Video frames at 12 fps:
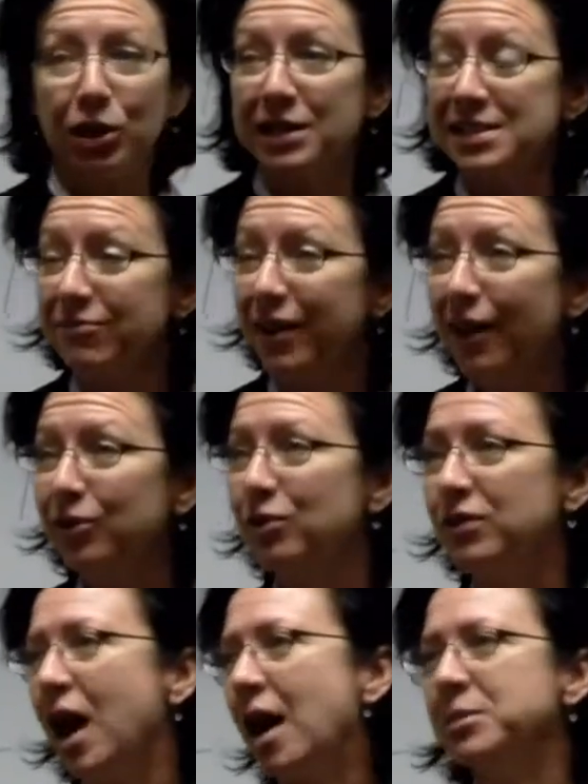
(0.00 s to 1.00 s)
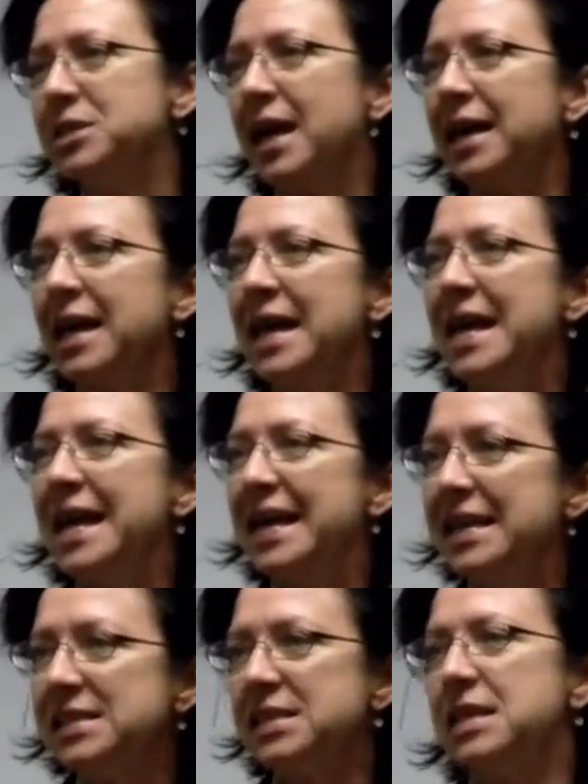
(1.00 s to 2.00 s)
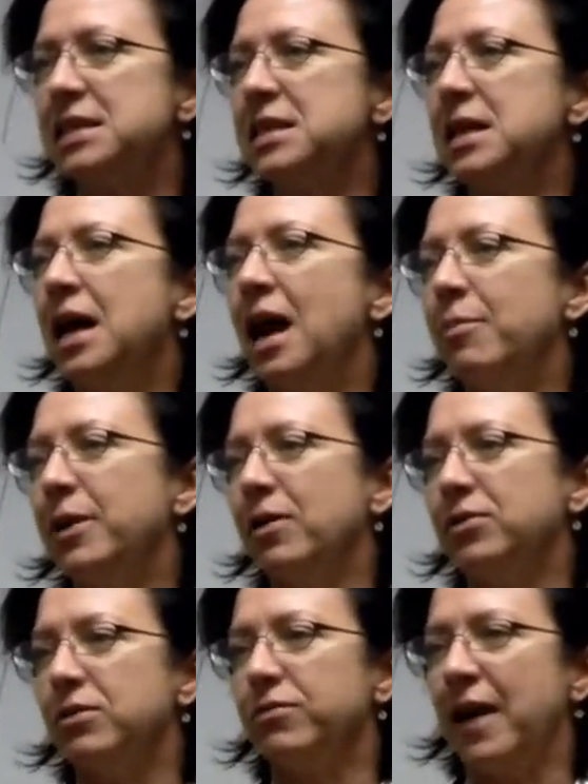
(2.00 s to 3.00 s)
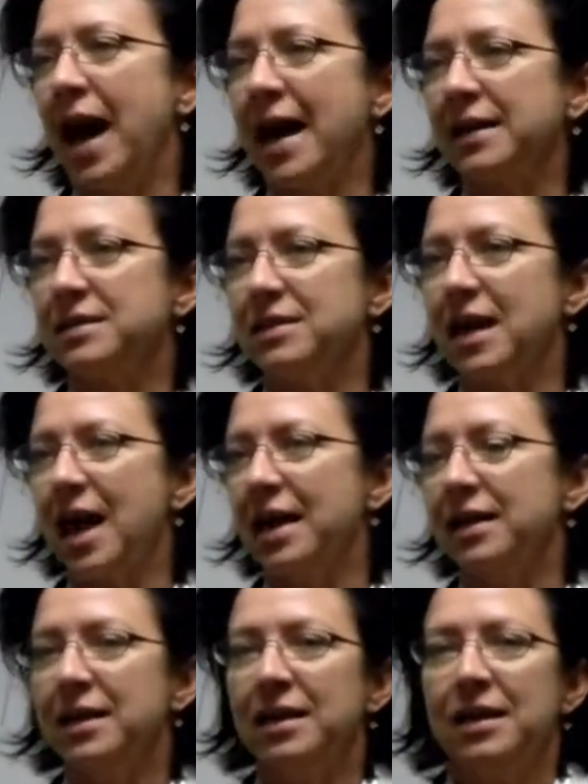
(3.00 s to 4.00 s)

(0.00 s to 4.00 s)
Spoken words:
Because the value of ComTank isn't about the fact that